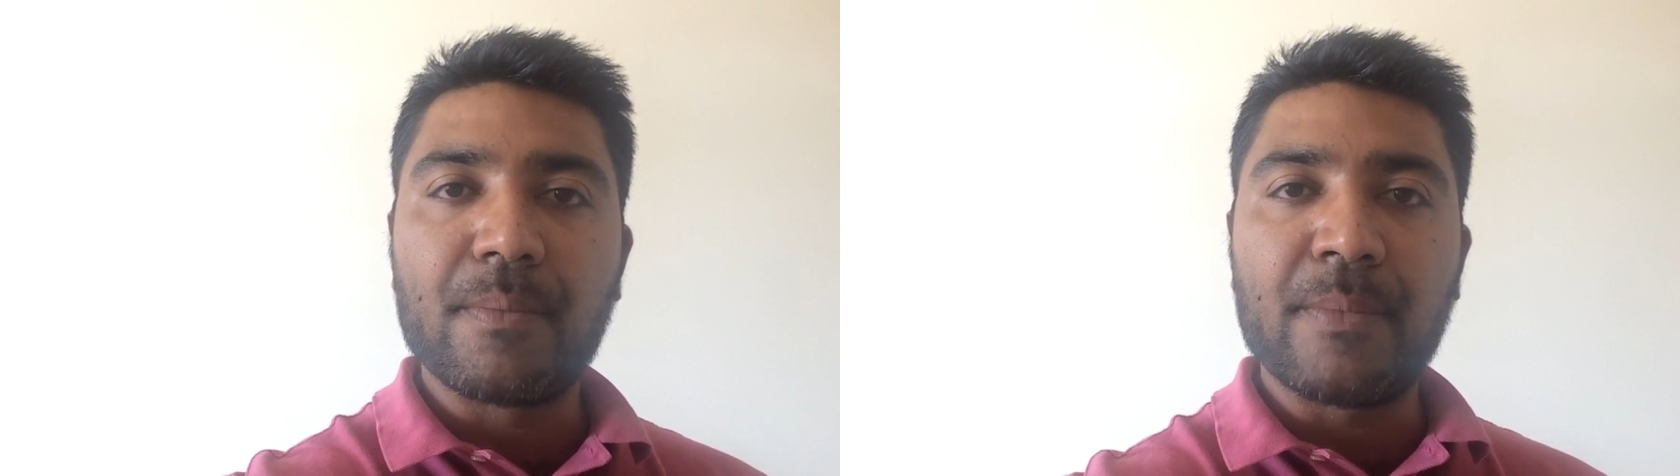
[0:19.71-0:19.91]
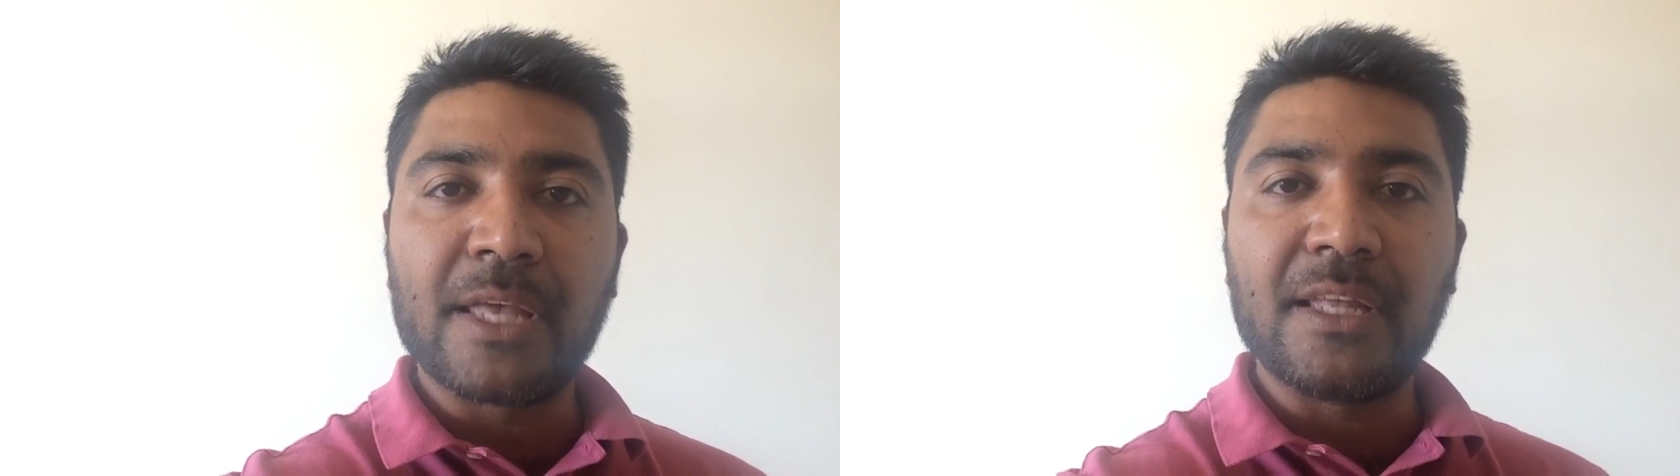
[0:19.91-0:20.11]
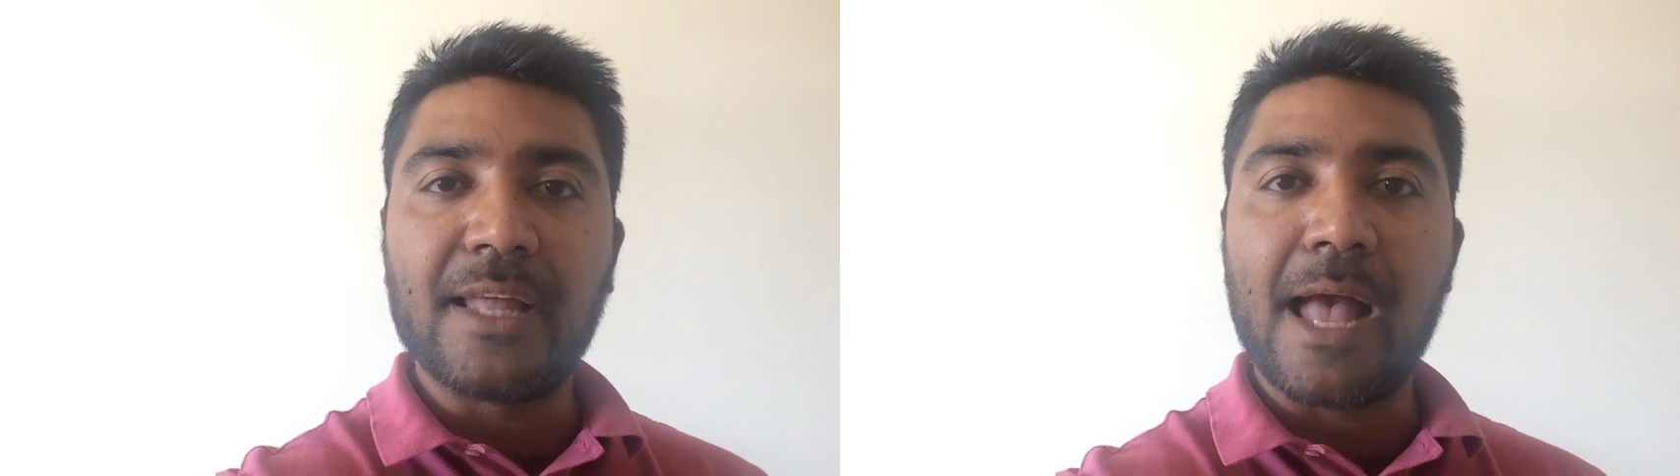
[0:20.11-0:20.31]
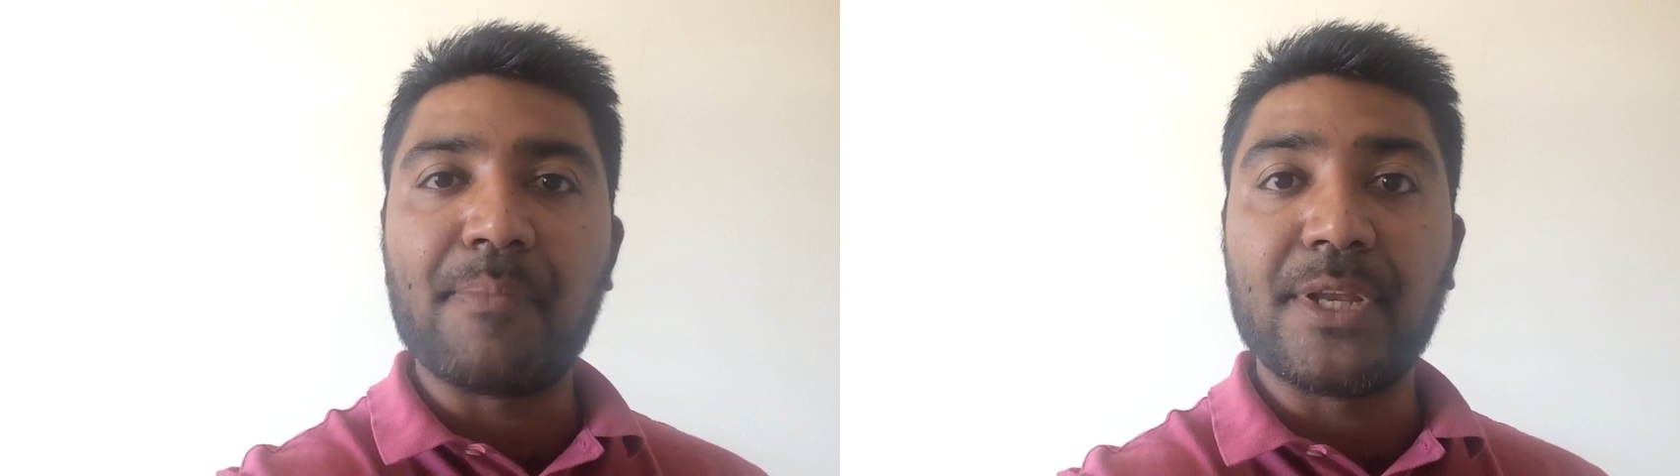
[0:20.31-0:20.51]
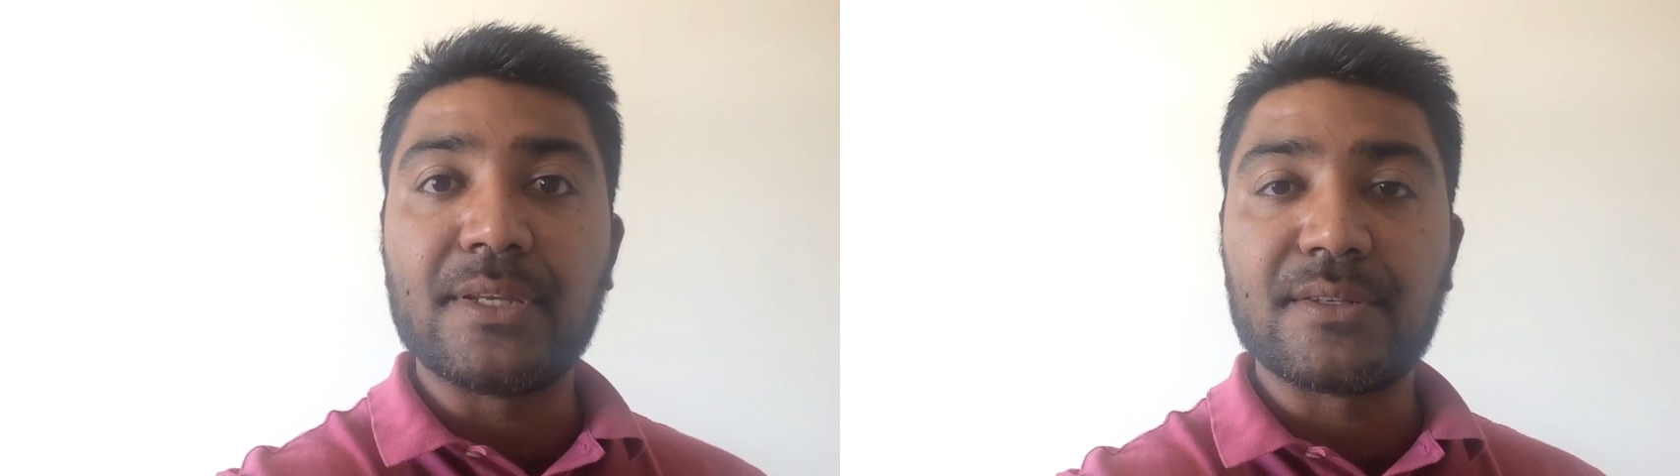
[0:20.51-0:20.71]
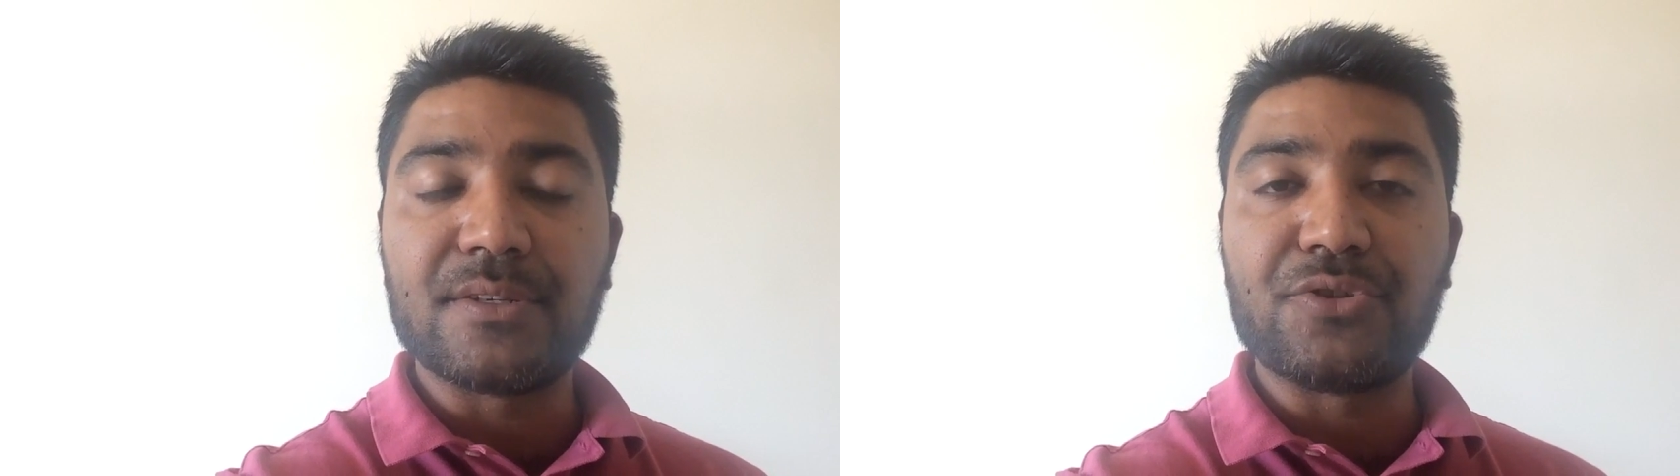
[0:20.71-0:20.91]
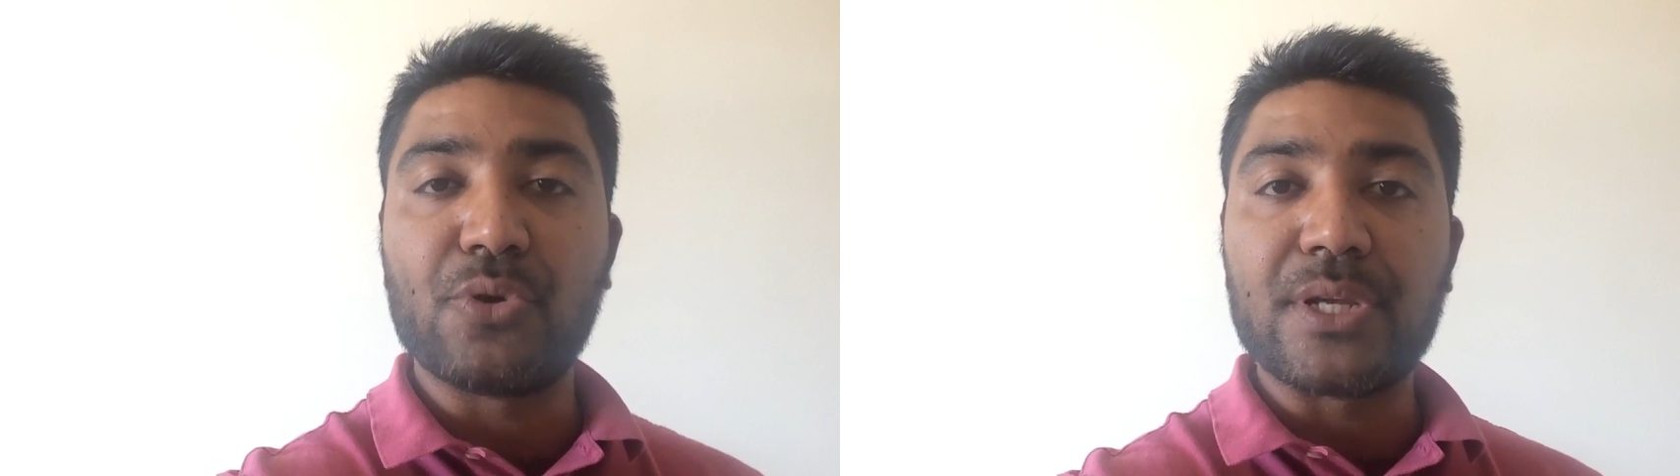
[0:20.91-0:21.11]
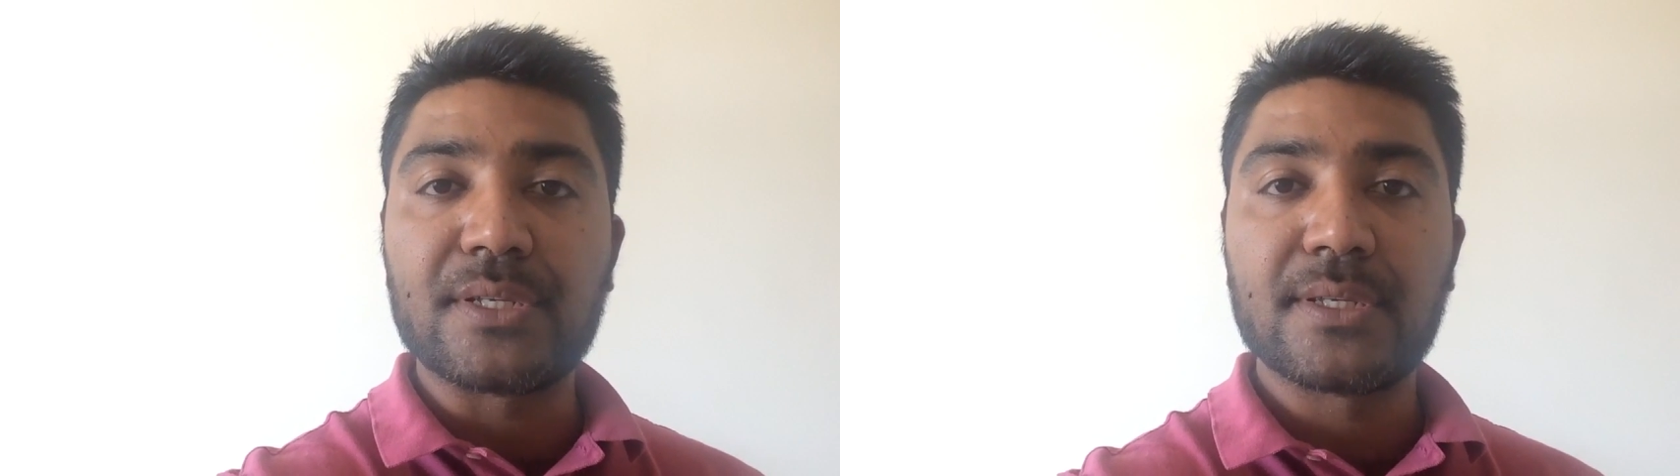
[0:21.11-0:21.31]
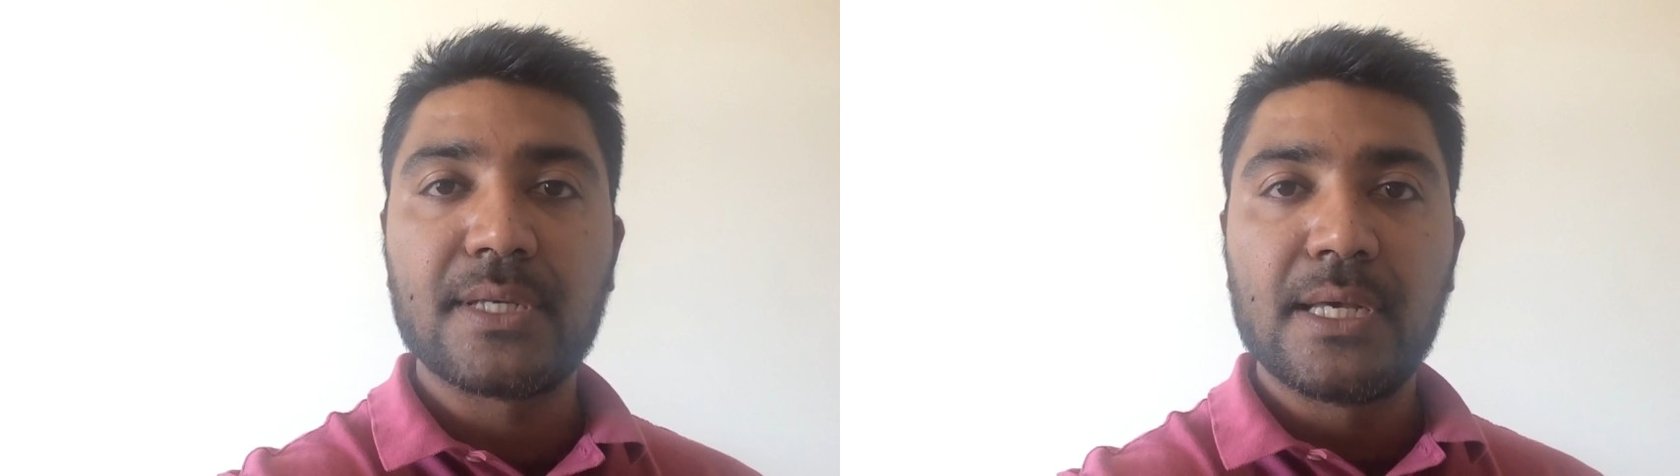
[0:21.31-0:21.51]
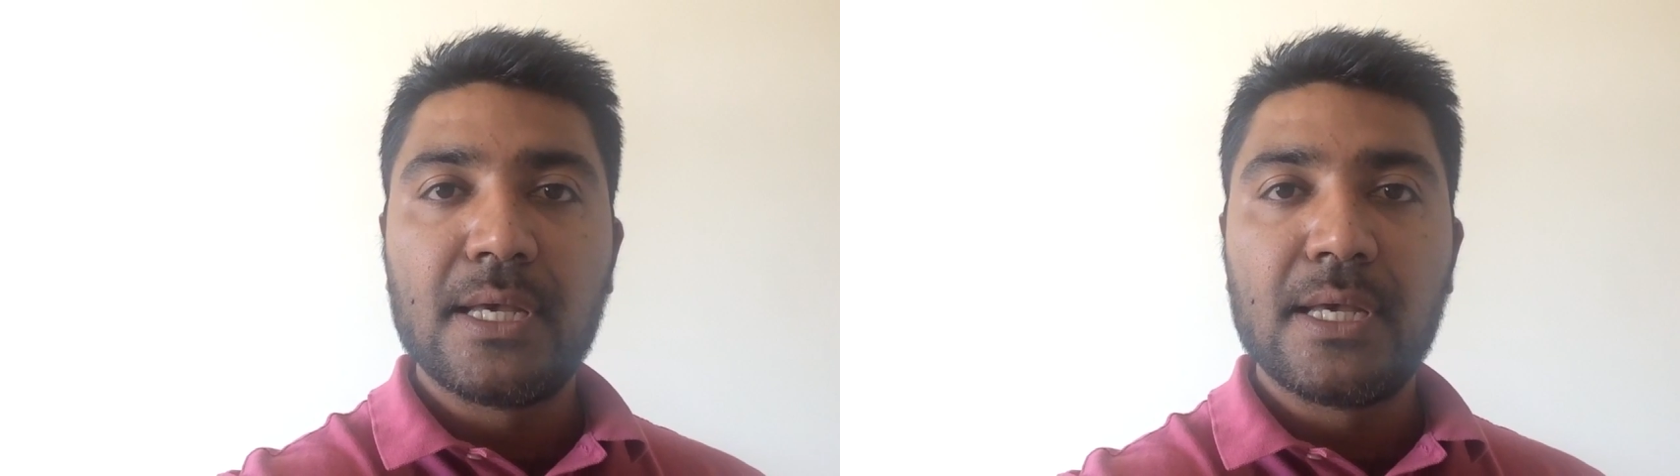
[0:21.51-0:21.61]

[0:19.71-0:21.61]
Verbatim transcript: making happiness a choice.